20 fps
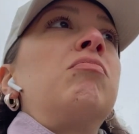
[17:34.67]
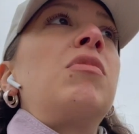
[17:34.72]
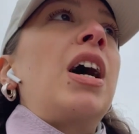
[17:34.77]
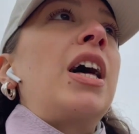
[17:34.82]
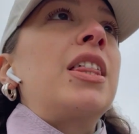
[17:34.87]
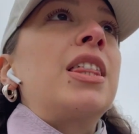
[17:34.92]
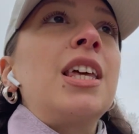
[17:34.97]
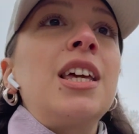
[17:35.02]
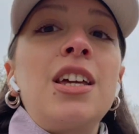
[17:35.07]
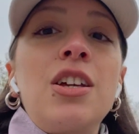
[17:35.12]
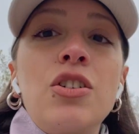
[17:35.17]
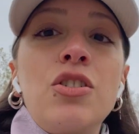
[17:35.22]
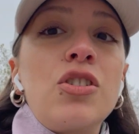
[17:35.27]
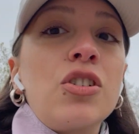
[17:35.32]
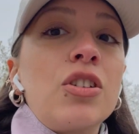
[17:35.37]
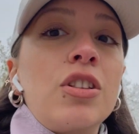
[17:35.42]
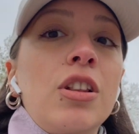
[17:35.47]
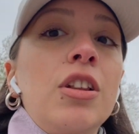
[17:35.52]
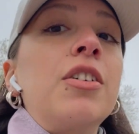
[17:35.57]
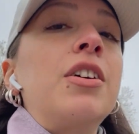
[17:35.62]
I think you
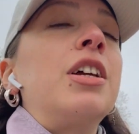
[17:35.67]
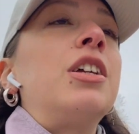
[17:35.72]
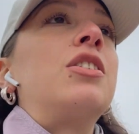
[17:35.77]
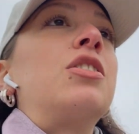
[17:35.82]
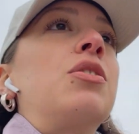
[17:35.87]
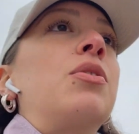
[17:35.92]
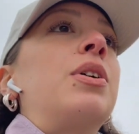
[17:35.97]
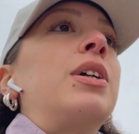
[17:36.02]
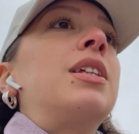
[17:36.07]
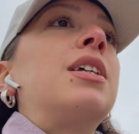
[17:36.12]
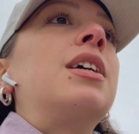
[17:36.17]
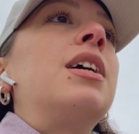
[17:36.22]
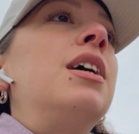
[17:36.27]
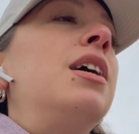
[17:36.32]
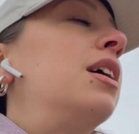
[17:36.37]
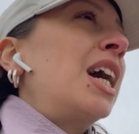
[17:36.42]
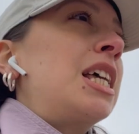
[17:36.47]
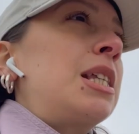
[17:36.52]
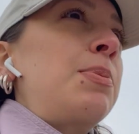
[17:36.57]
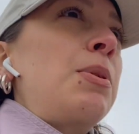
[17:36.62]
should look into it.
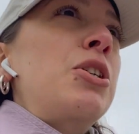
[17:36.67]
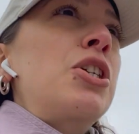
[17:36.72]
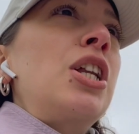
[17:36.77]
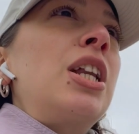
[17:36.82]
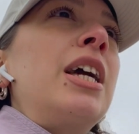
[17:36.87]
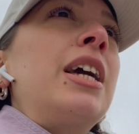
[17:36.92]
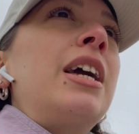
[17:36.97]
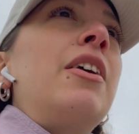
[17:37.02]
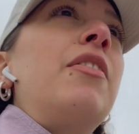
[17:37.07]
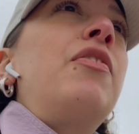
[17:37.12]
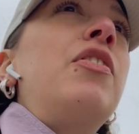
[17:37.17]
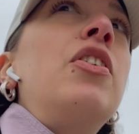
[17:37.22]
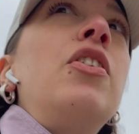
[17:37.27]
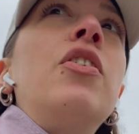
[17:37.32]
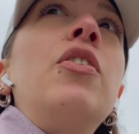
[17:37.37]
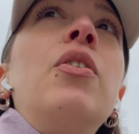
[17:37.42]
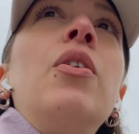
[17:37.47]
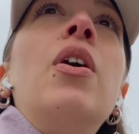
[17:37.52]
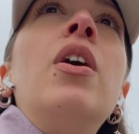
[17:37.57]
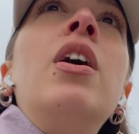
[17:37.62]
Especially if
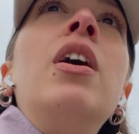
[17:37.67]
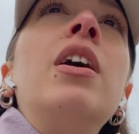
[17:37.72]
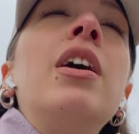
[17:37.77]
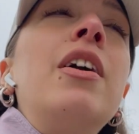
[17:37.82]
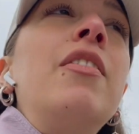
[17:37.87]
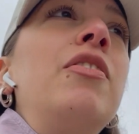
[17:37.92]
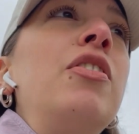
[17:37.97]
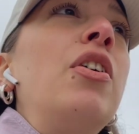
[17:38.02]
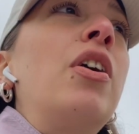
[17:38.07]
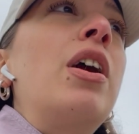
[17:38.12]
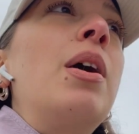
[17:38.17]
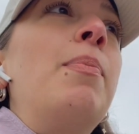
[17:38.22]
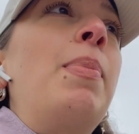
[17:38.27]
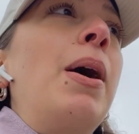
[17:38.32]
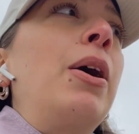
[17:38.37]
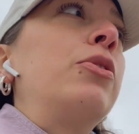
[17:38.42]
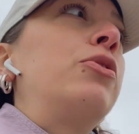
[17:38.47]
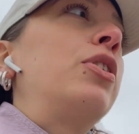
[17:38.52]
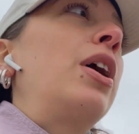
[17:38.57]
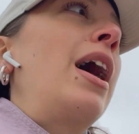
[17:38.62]
you are
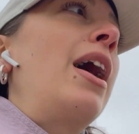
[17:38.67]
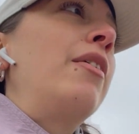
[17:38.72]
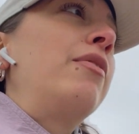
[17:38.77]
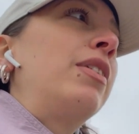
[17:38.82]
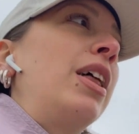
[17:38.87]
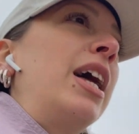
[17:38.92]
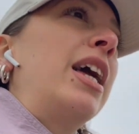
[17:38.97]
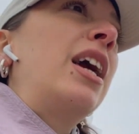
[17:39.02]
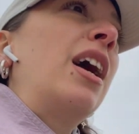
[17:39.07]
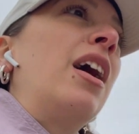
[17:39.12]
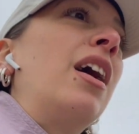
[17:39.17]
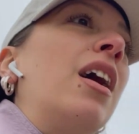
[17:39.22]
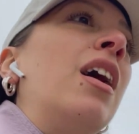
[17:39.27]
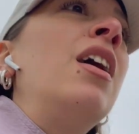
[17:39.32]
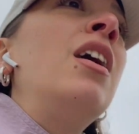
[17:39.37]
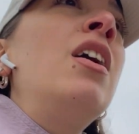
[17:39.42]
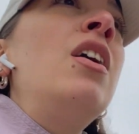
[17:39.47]
about to have like a